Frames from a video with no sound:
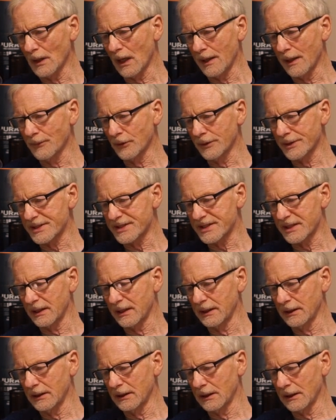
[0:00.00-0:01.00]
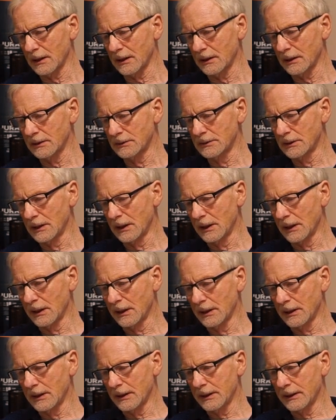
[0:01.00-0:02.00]
going to say it
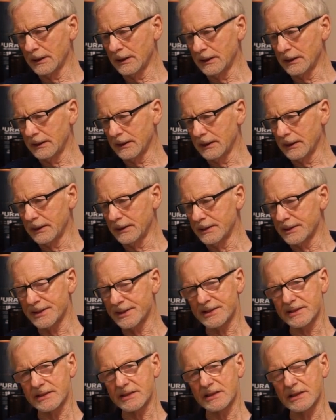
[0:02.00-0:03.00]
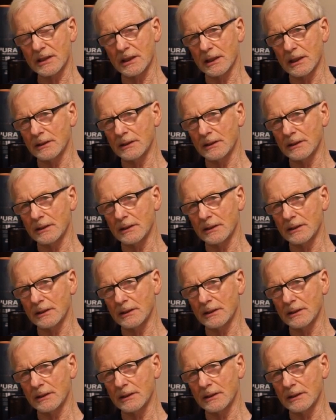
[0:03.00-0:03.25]
is